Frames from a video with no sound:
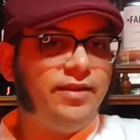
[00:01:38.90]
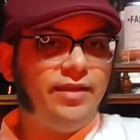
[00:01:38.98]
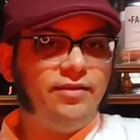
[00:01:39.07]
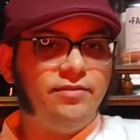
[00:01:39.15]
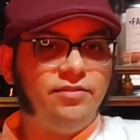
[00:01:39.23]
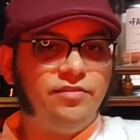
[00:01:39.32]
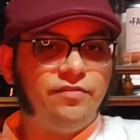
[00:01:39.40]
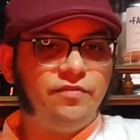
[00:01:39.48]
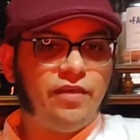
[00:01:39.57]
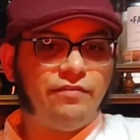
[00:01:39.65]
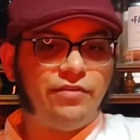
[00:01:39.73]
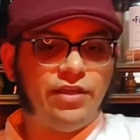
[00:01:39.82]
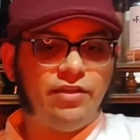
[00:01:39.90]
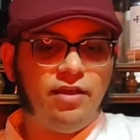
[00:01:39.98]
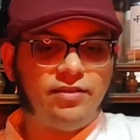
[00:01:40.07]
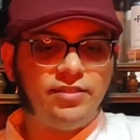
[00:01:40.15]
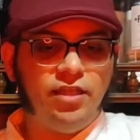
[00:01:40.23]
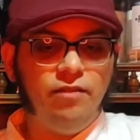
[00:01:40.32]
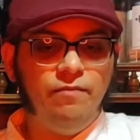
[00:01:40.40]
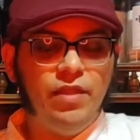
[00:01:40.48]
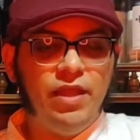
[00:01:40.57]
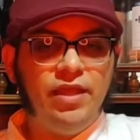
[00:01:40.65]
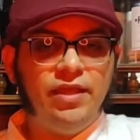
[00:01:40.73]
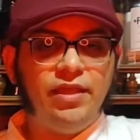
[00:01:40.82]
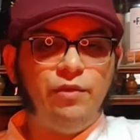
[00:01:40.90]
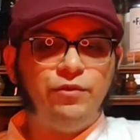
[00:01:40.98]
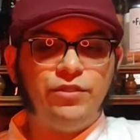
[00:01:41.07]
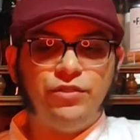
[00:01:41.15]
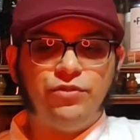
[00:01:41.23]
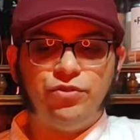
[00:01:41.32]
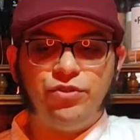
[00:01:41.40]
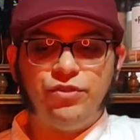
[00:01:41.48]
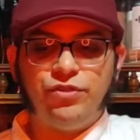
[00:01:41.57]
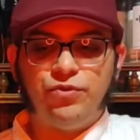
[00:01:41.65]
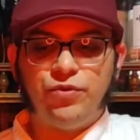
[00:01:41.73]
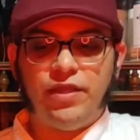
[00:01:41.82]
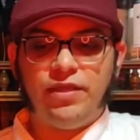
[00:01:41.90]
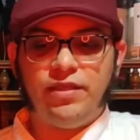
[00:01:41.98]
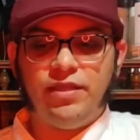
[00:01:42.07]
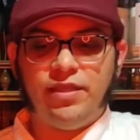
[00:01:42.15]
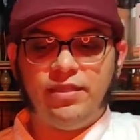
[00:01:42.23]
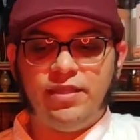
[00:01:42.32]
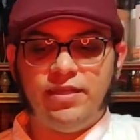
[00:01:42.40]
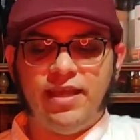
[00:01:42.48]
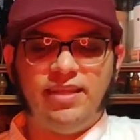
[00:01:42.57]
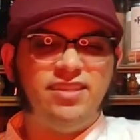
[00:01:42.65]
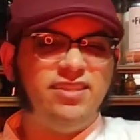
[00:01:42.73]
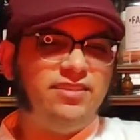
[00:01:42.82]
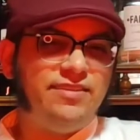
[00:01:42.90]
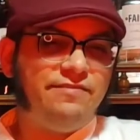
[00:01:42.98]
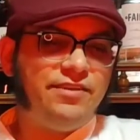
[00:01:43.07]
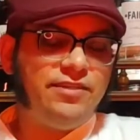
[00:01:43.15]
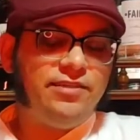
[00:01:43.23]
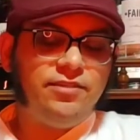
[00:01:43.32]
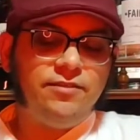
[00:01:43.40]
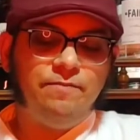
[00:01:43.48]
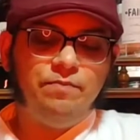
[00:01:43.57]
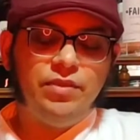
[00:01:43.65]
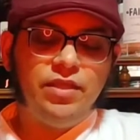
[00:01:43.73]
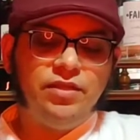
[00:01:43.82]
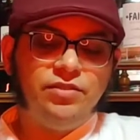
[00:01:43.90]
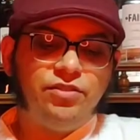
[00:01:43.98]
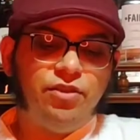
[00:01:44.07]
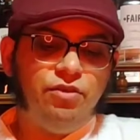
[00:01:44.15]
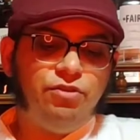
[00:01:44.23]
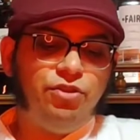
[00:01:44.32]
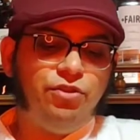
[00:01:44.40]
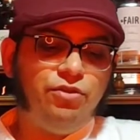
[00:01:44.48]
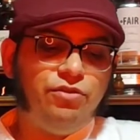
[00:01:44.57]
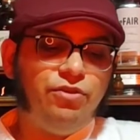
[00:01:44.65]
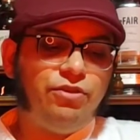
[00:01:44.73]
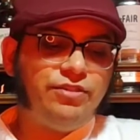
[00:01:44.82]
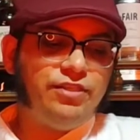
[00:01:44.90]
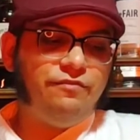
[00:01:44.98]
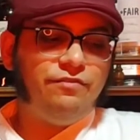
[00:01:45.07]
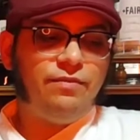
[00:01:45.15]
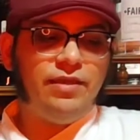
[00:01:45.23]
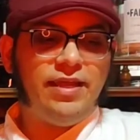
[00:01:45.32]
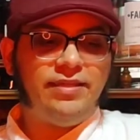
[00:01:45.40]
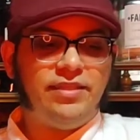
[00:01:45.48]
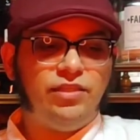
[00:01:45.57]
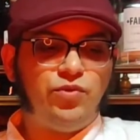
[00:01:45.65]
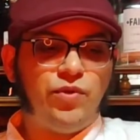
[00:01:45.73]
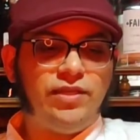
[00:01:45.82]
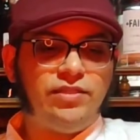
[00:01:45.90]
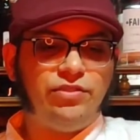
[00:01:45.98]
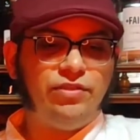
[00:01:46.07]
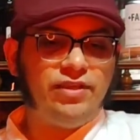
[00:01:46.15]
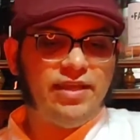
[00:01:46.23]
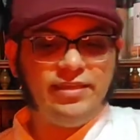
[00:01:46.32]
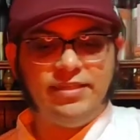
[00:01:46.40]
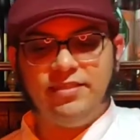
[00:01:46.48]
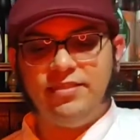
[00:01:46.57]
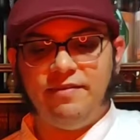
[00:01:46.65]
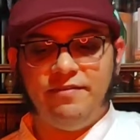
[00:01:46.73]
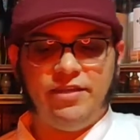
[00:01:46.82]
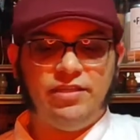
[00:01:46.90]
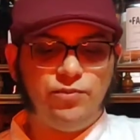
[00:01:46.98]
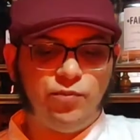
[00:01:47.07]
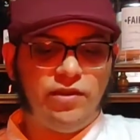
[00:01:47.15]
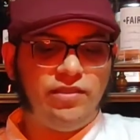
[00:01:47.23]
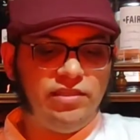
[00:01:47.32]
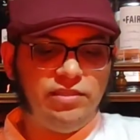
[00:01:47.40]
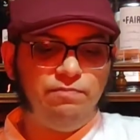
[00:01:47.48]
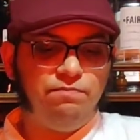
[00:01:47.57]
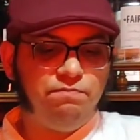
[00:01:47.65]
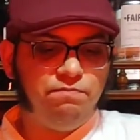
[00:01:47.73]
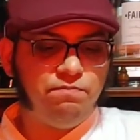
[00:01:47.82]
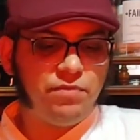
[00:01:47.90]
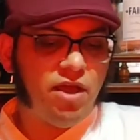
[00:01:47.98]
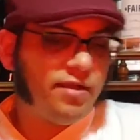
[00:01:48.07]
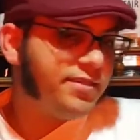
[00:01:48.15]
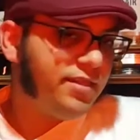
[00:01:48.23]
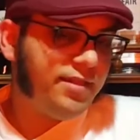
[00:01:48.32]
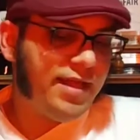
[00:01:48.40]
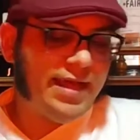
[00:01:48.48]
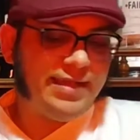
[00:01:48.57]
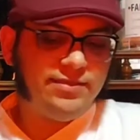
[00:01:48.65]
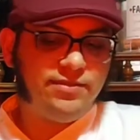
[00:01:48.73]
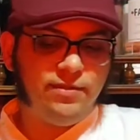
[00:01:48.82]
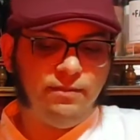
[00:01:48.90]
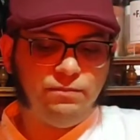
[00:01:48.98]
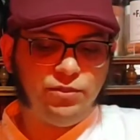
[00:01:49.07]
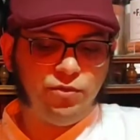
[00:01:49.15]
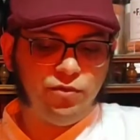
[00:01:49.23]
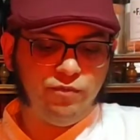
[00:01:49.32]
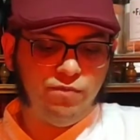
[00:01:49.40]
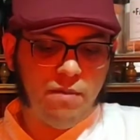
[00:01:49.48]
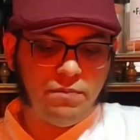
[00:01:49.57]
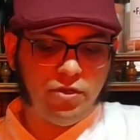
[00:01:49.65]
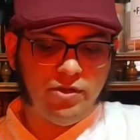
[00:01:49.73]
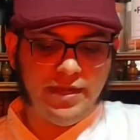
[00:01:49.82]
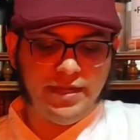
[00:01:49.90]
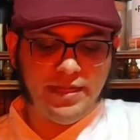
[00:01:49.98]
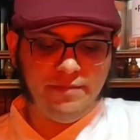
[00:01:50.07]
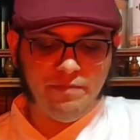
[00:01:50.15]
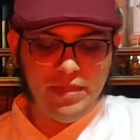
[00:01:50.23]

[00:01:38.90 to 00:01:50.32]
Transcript: Lennon's favorite cocktail. He was introduced to it in the 1970s. So, you can see from the 1920s to the 1970s where this cocktail had some sort of popularity